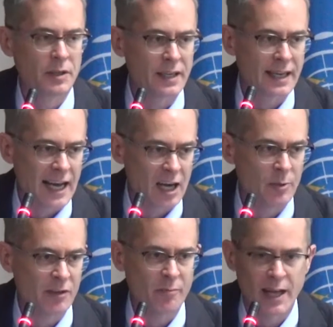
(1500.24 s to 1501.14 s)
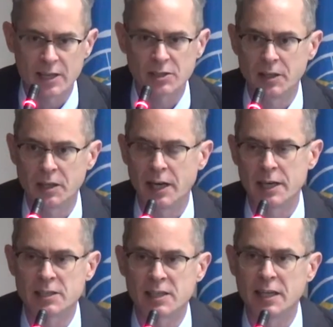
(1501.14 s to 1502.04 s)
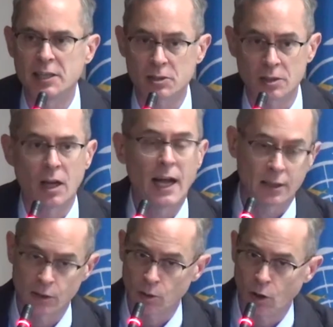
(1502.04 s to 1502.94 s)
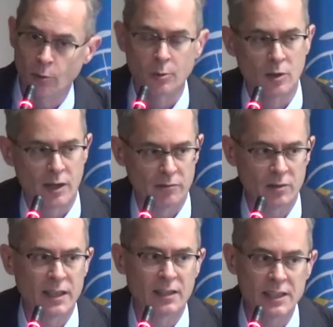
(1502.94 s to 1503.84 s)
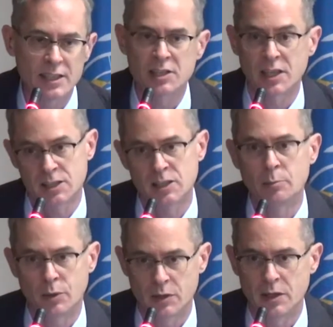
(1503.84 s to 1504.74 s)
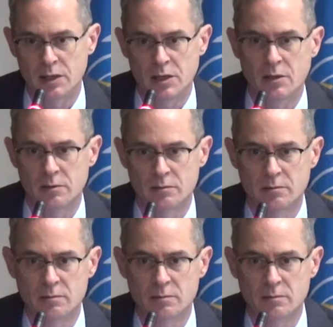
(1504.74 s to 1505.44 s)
the Academy of Medicine in the United States, at the global level, at least $60 billion a year